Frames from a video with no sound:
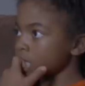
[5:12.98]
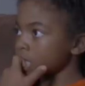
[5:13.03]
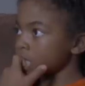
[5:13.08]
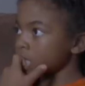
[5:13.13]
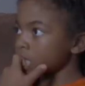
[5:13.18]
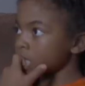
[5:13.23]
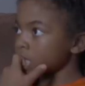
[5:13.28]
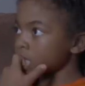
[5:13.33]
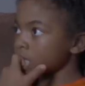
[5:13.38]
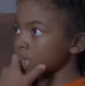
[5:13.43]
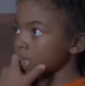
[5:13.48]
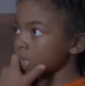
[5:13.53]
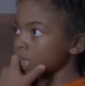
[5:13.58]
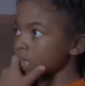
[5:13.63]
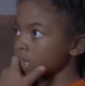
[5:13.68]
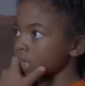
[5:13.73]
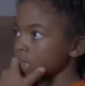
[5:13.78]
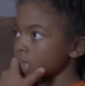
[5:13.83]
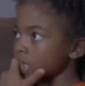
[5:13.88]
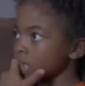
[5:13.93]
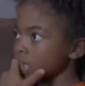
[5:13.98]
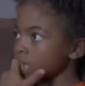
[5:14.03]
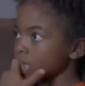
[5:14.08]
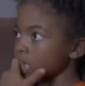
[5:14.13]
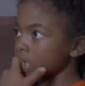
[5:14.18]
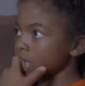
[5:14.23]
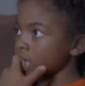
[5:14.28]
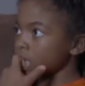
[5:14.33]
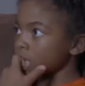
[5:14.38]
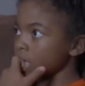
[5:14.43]

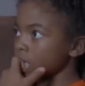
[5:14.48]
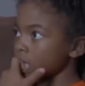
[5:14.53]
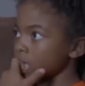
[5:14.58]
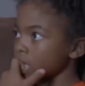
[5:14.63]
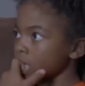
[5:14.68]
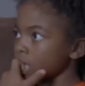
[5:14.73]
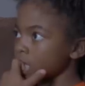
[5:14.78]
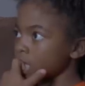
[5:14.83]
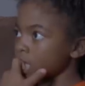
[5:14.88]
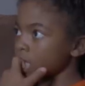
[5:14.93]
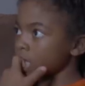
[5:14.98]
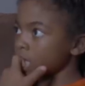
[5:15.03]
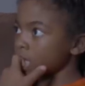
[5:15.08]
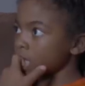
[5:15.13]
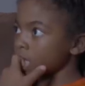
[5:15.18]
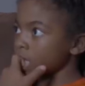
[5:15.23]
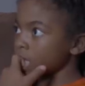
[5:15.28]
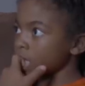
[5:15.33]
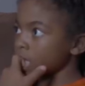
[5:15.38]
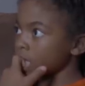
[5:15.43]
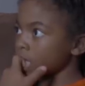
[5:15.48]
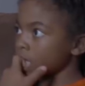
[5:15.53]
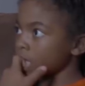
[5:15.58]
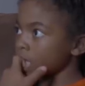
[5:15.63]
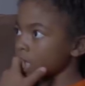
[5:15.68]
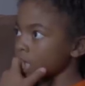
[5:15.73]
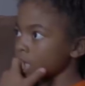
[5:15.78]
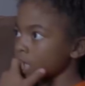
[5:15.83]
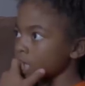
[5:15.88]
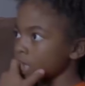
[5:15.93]

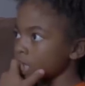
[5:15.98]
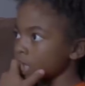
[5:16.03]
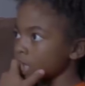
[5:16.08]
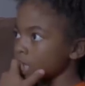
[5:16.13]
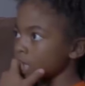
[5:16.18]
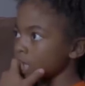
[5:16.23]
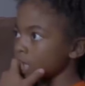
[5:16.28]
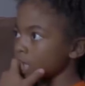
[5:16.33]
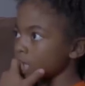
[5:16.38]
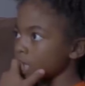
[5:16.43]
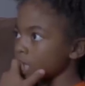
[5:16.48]
(silent)